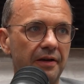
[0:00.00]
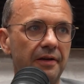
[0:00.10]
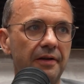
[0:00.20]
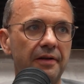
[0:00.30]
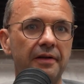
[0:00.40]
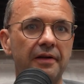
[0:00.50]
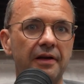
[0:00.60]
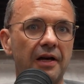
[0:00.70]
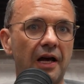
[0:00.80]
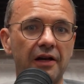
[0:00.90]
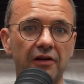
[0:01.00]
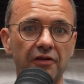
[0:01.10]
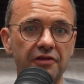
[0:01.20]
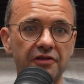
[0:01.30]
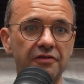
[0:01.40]
And a lot
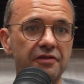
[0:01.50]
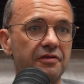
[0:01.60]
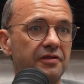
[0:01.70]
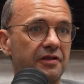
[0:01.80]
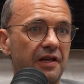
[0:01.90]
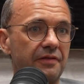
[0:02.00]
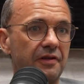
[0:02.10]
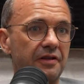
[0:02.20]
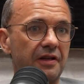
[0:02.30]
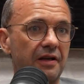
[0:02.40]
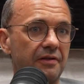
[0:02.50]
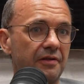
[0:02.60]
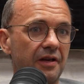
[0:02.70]
of students do successfully stay.